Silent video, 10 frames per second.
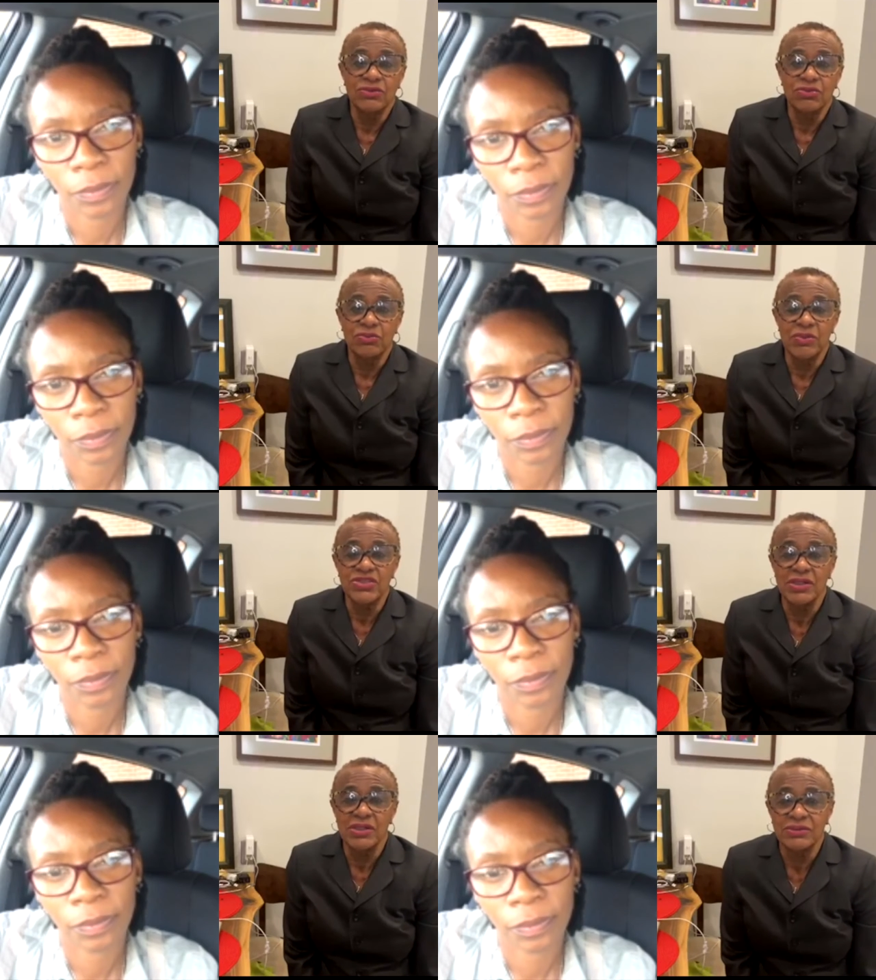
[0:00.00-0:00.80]
Speaker 1: took
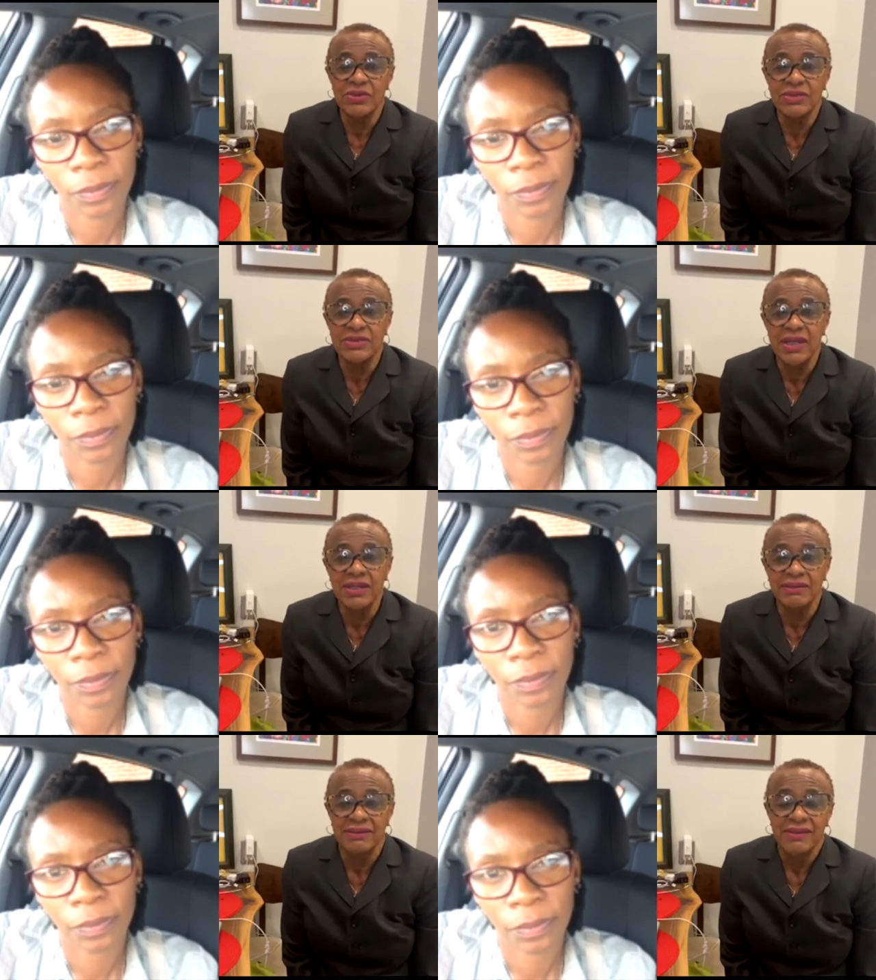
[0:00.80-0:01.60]
Rachel to his
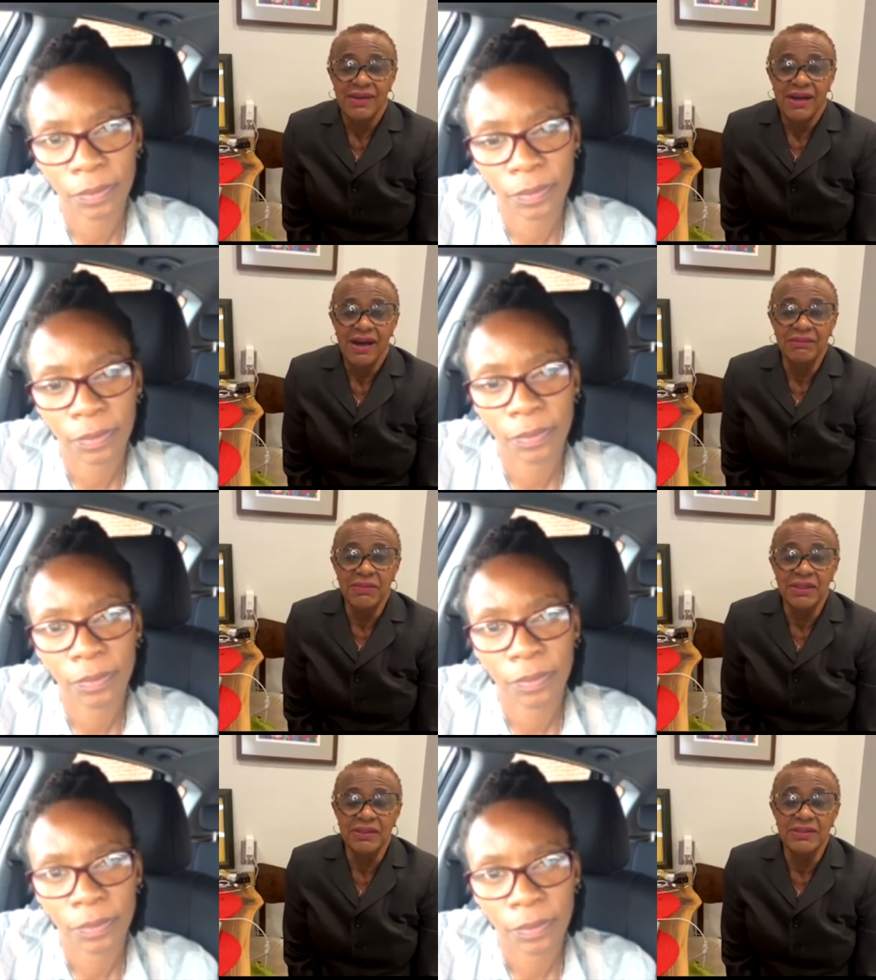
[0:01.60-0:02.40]
tent and
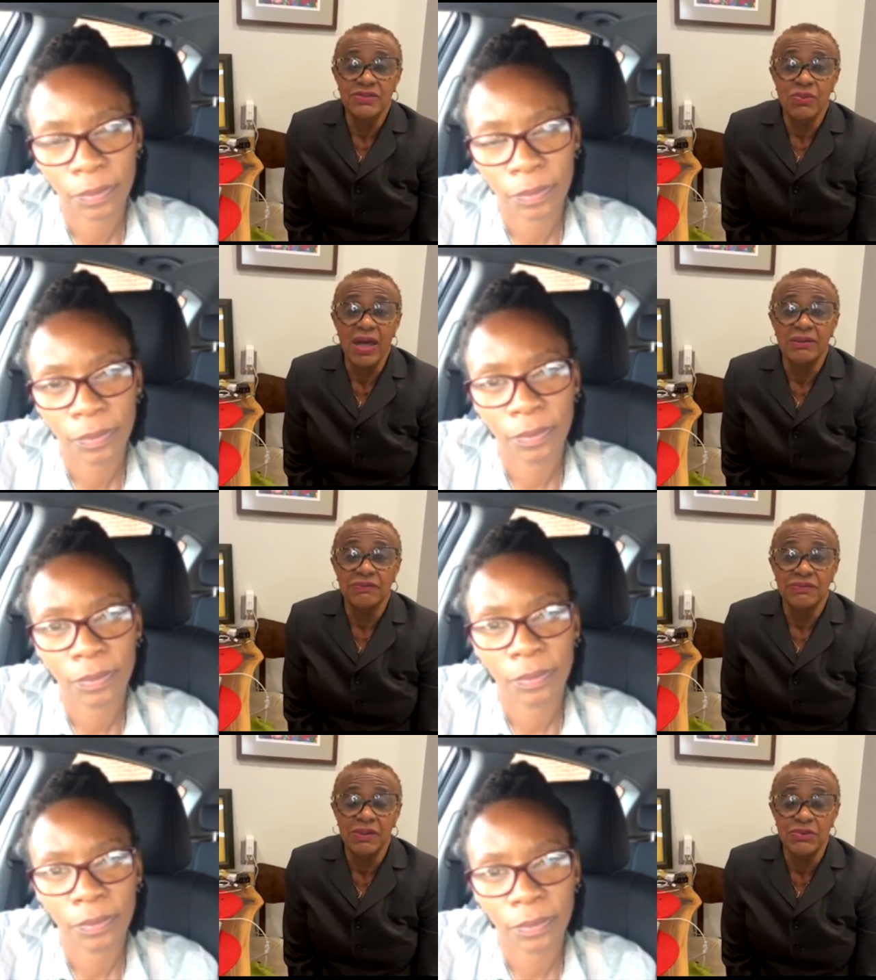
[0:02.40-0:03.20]
made her his wife.
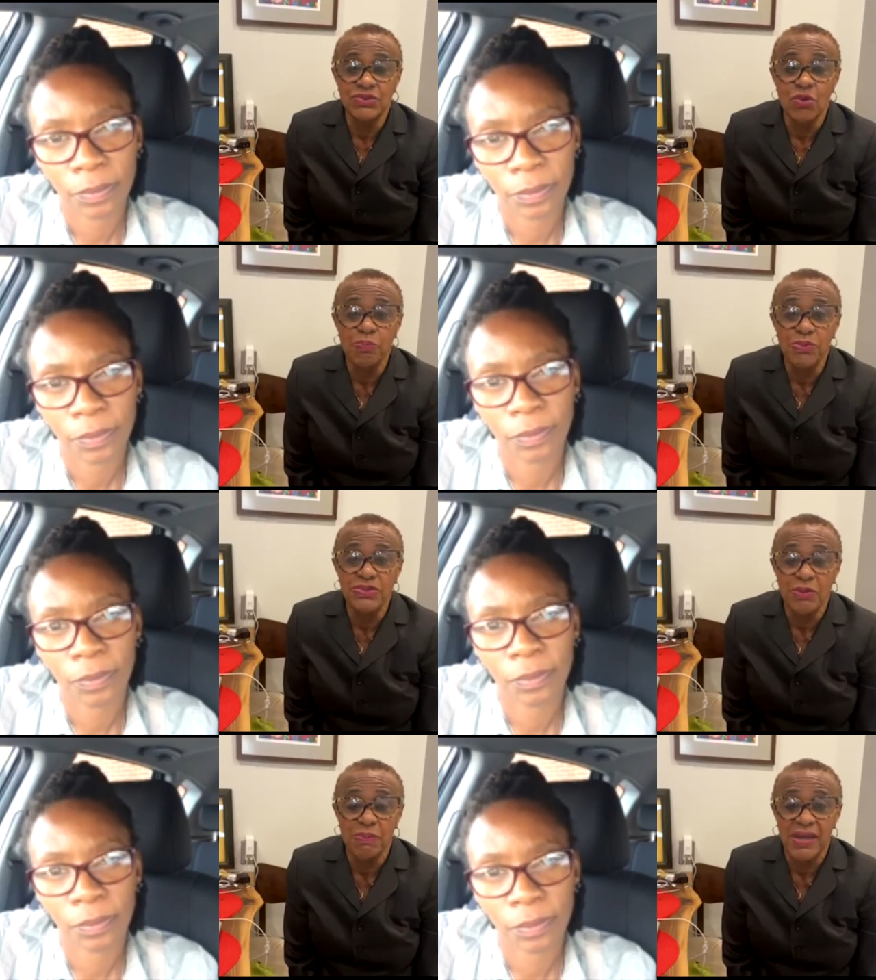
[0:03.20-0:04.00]
There was no priest
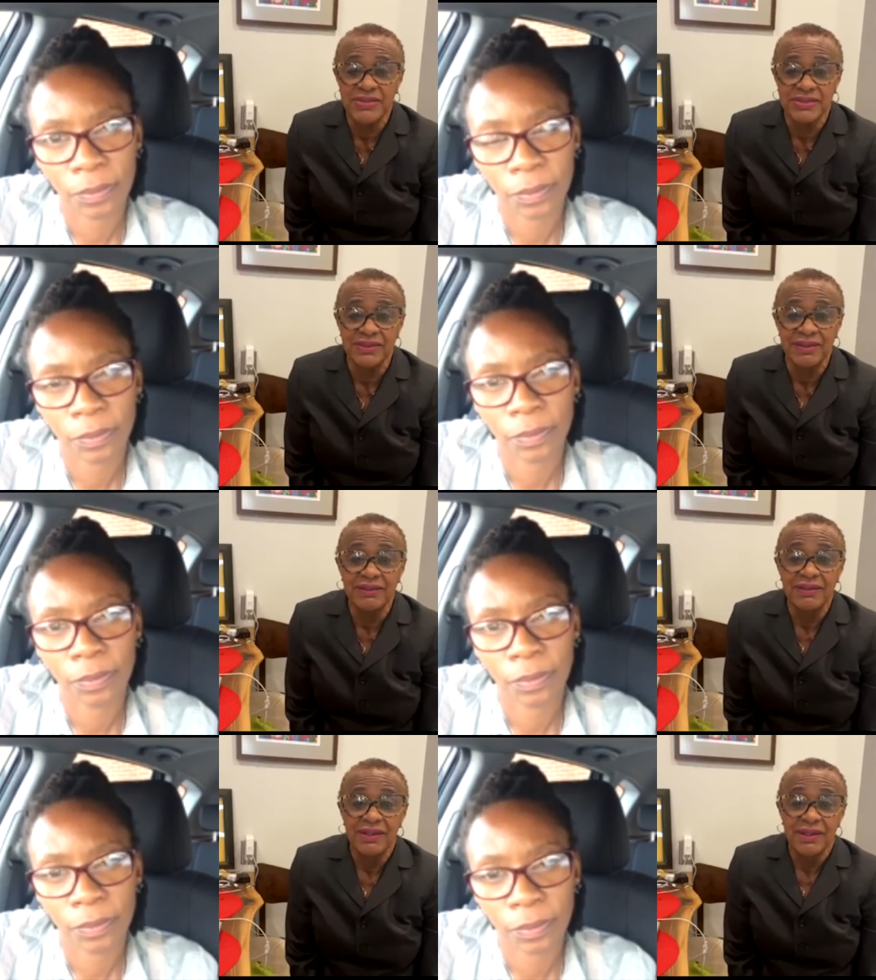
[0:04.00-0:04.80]
or pastor there.
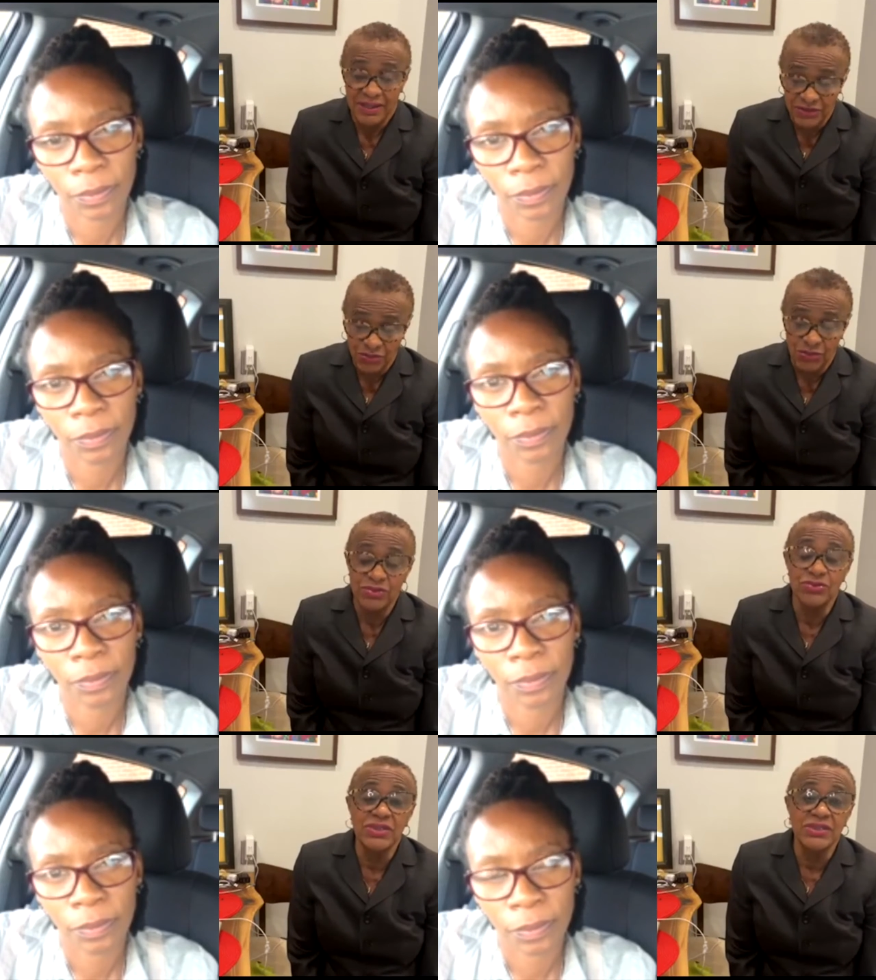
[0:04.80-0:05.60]
He took her to
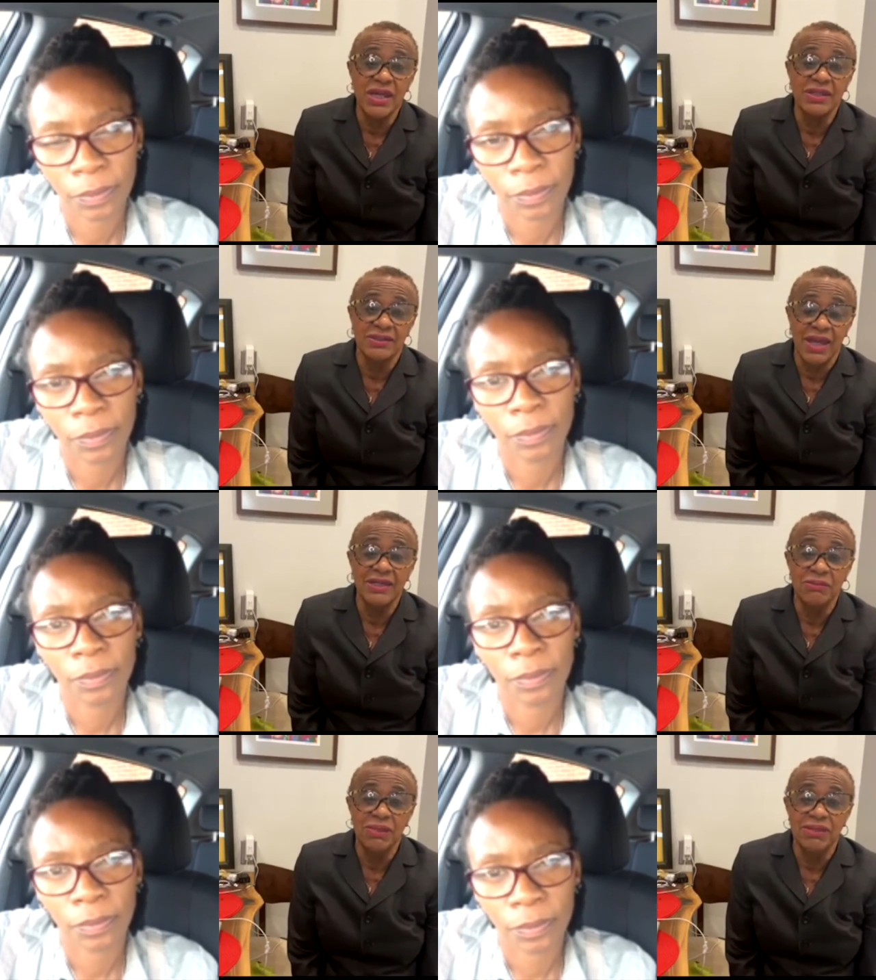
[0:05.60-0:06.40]
the tent and he
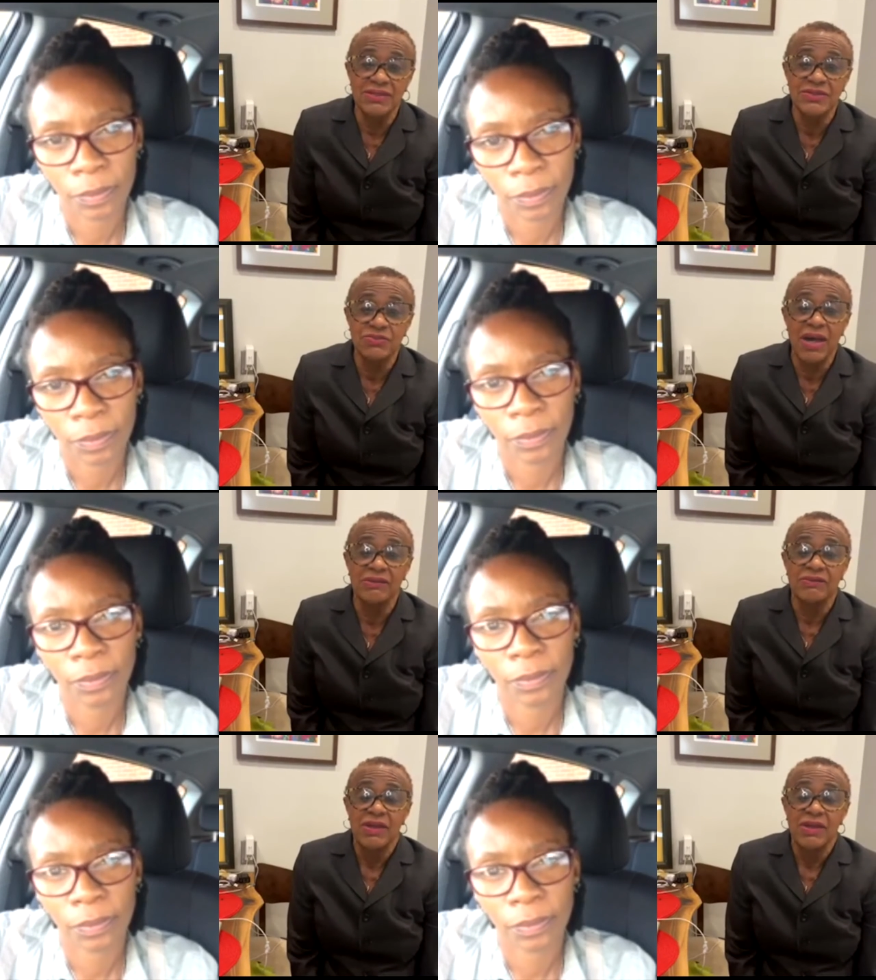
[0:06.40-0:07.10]
made her his wife.